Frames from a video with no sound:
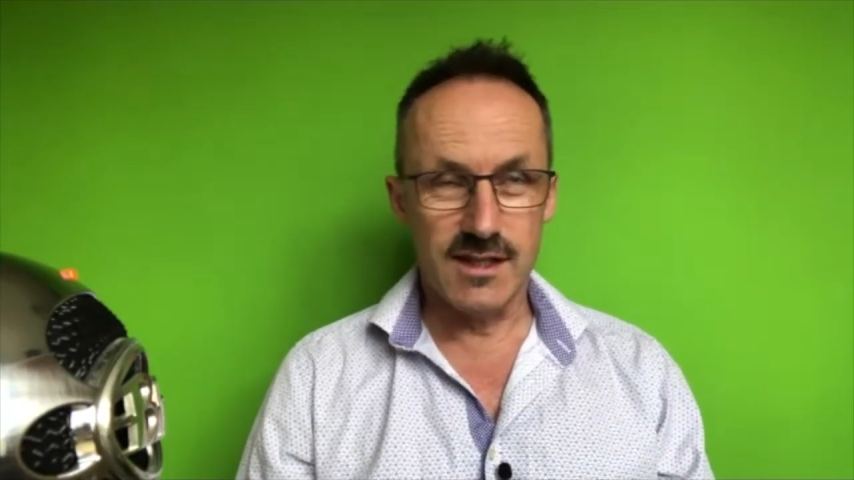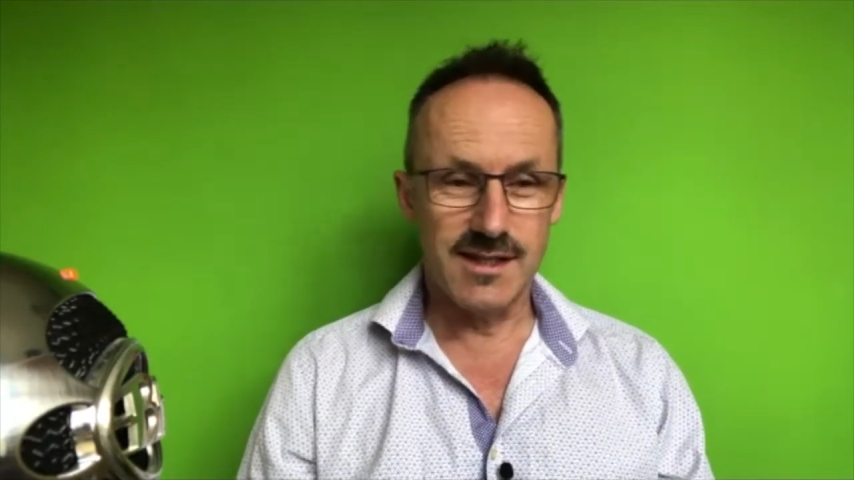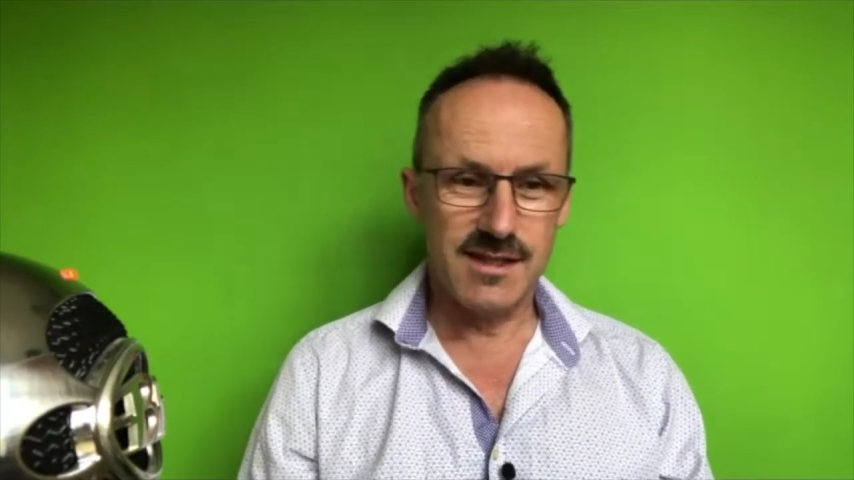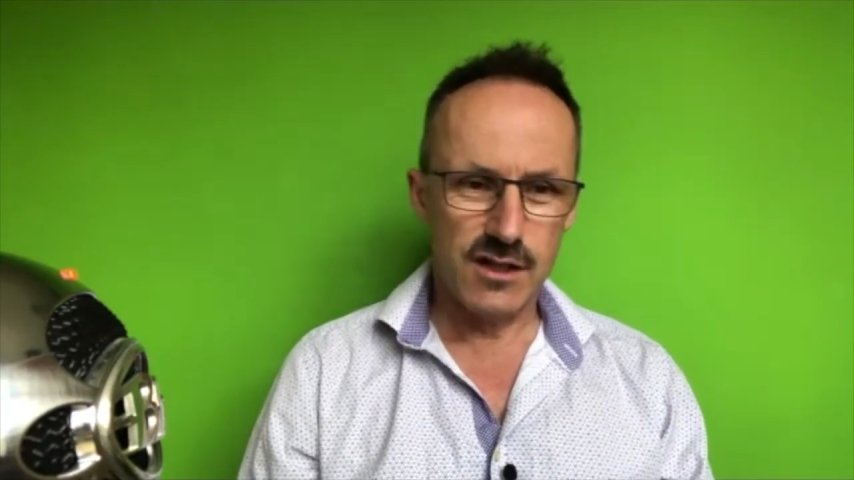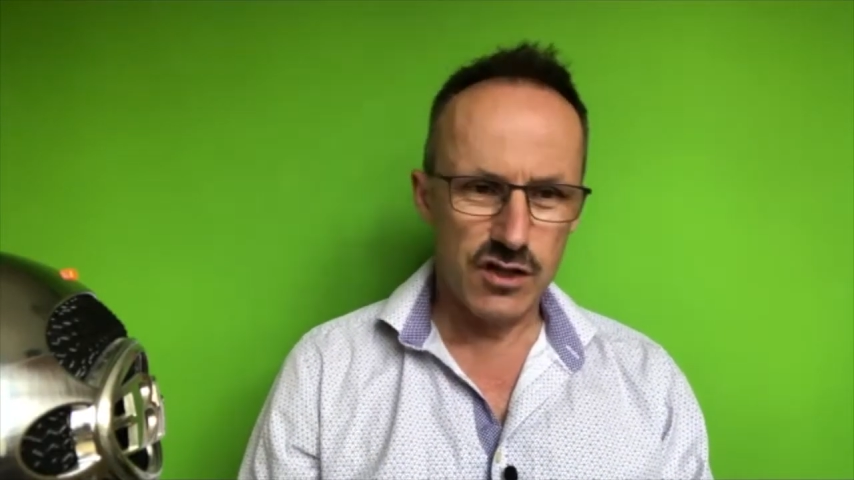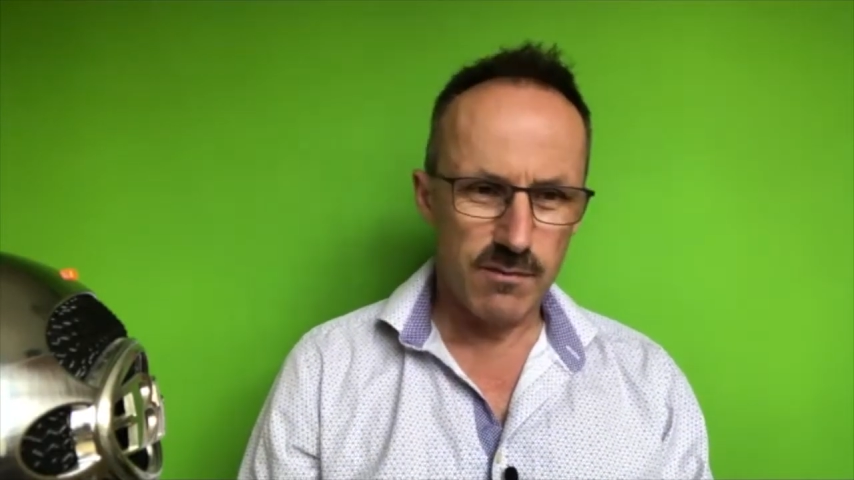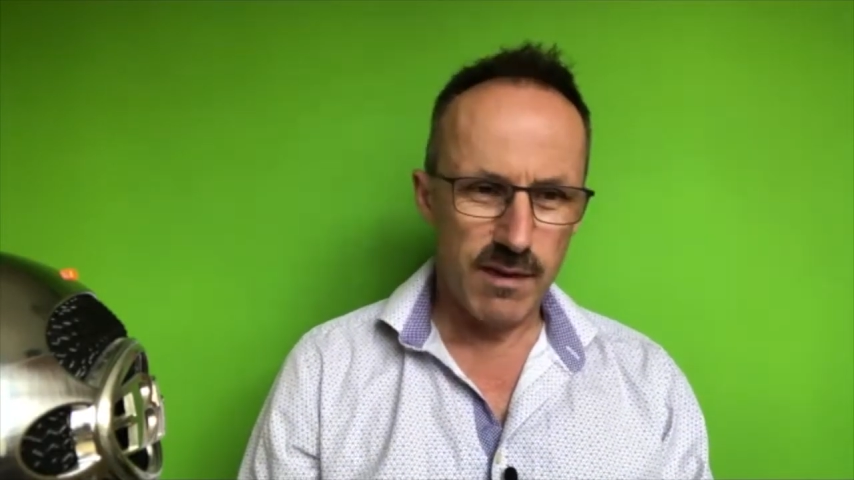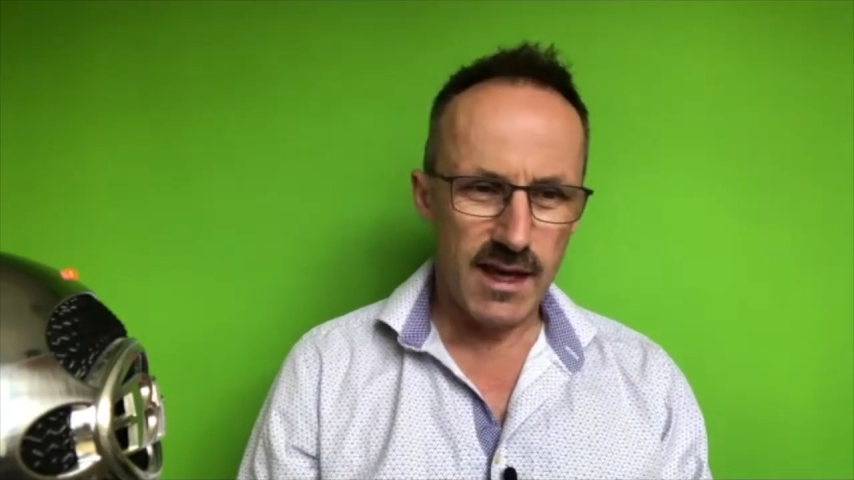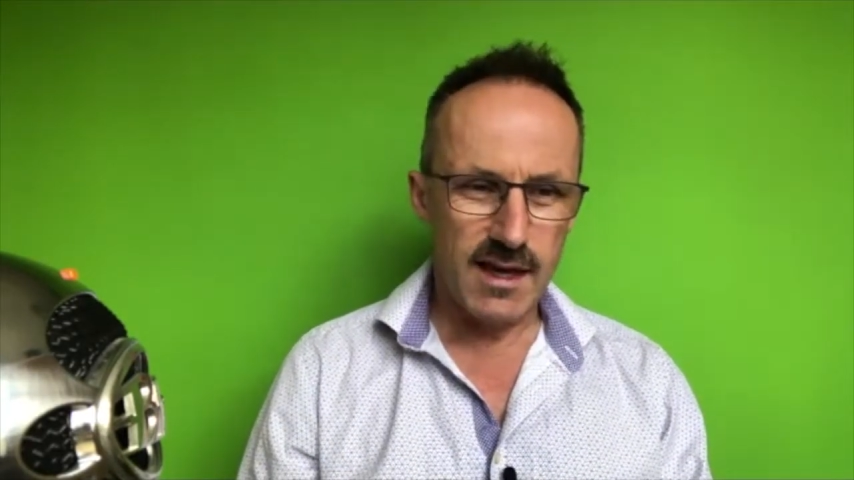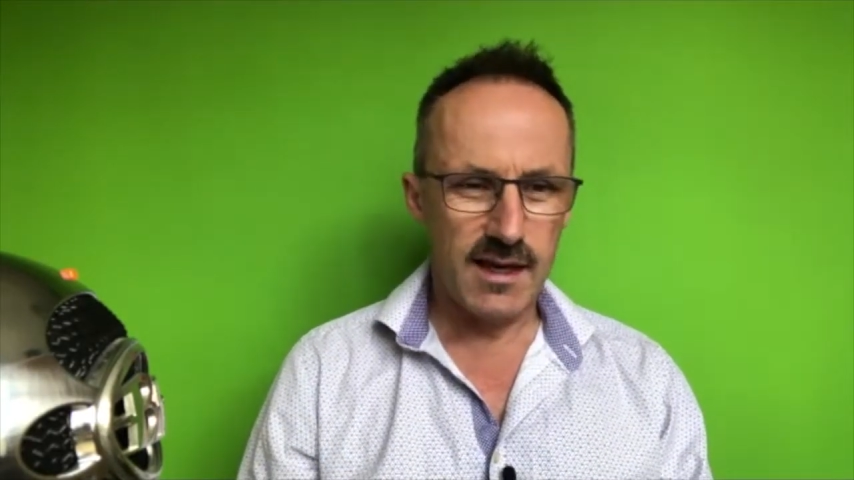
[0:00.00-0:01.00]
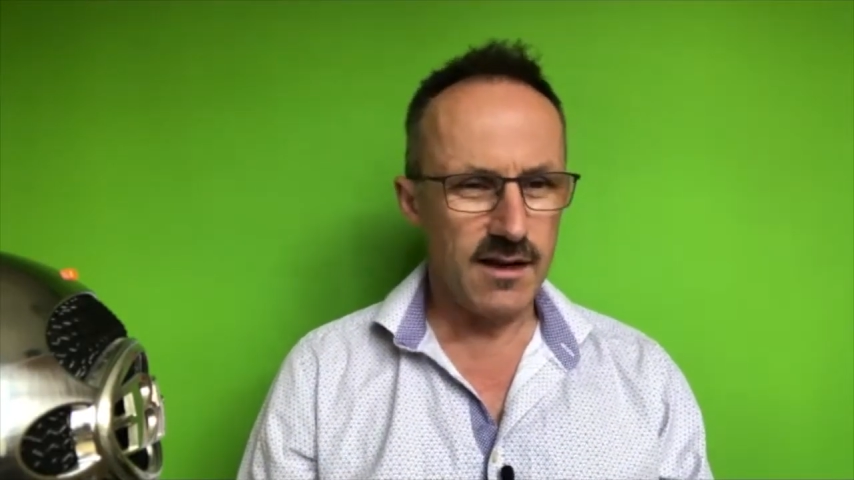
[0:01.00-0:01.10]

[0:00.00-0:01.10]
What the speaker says: decision making,